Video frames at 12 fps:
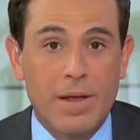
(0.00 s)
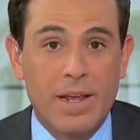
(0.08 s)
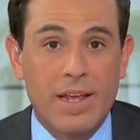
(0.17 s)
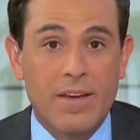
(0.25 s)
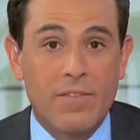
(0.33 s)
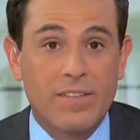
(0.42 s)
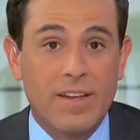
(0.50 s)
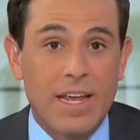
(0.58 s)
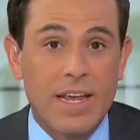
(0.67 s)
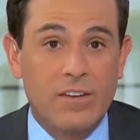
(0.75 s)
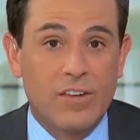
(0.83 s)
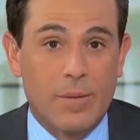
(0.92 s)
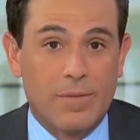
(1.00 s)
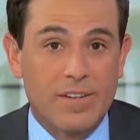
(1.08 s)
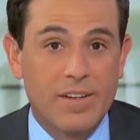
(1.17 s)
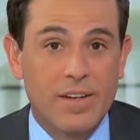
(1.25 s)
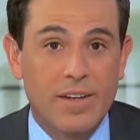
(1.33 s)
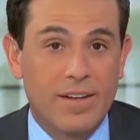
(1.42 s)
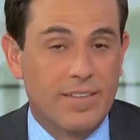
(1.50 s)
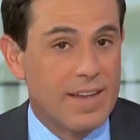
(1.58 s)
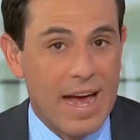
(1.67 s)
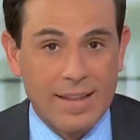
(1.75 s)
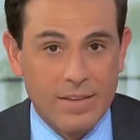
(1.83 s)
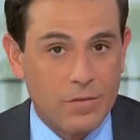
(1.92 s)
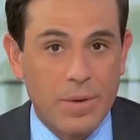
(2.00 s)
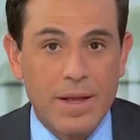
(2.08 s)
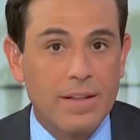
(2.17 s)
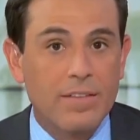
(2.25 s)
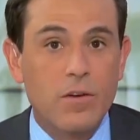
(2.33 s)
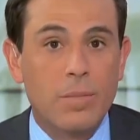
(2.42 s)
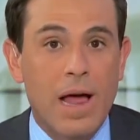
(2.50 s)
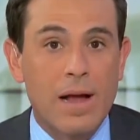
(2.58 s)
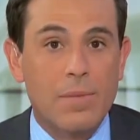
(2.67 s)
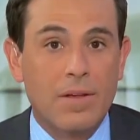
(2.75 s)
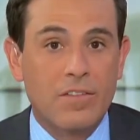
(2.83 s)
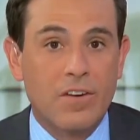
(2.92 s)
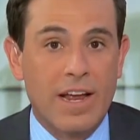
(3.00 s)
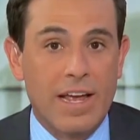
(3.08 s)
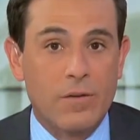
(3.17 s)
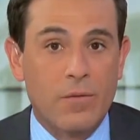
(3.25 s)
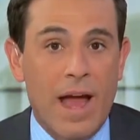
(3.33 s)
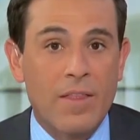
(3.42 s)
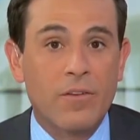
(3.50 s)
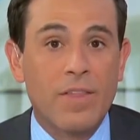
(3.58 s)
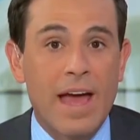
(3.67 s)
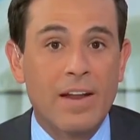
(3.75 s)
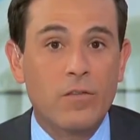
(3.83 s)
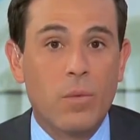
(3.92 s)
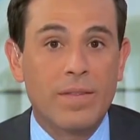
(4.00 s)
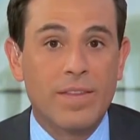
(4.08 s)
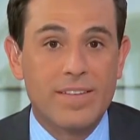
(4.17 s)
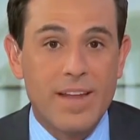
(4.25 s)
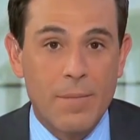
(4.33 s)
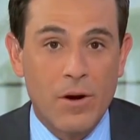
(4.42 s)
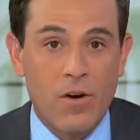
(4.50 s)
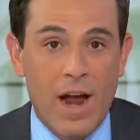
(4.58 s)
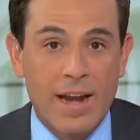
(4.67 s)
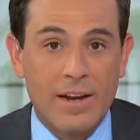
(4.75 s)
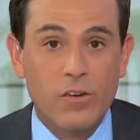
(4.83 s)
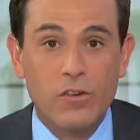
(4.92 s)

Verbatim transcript: being given to Egypt. It's not this weekend's new blockbuster hit. Rather, that is what the Democratic